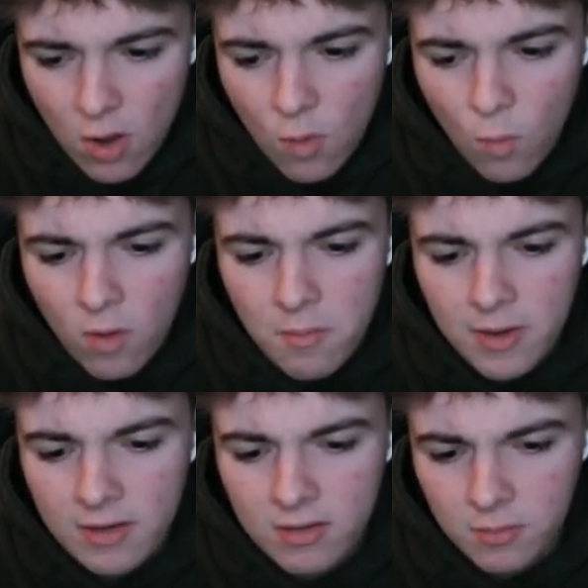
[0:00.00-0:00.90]
what
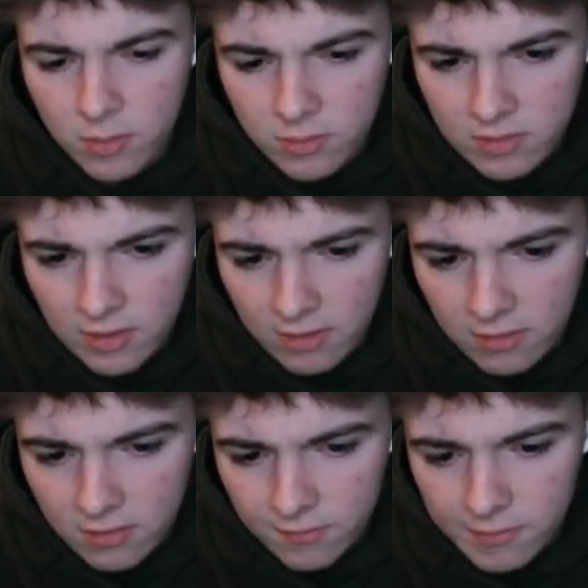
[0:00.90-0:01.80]
makes the most
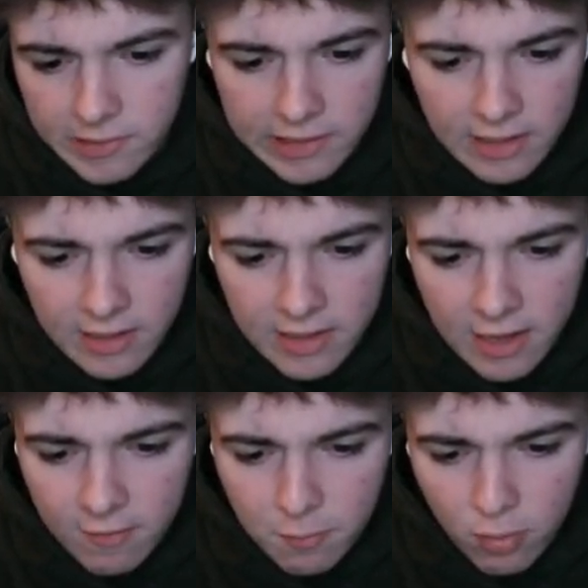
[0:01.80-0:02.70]
sense.
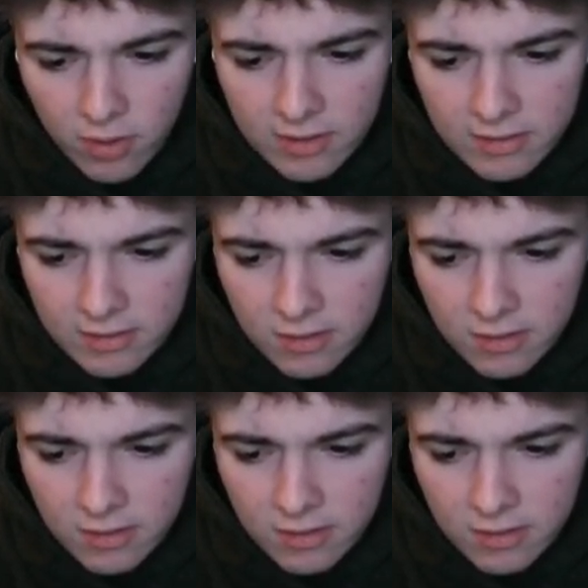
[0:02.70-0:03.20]
If price has